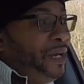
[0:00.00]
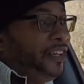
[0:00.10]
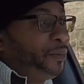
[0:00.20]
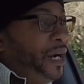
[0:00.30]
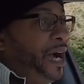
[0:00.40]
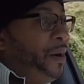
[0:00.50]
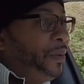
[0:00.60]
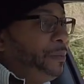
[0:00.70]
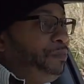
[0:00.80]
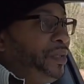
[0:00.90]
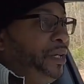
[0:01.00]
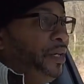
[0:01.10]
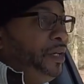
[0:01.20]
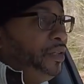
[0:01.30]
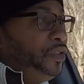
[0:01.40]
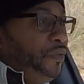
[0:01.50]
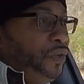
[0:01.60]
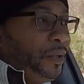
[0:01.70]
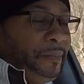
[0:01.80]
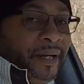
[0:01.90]
miles per hour. So if
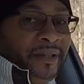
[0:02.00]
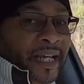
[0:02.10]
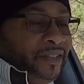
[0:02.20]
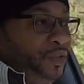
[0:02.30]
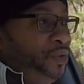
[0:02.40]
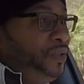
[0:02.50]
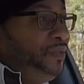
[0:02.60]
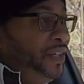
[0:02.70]
you compare that to the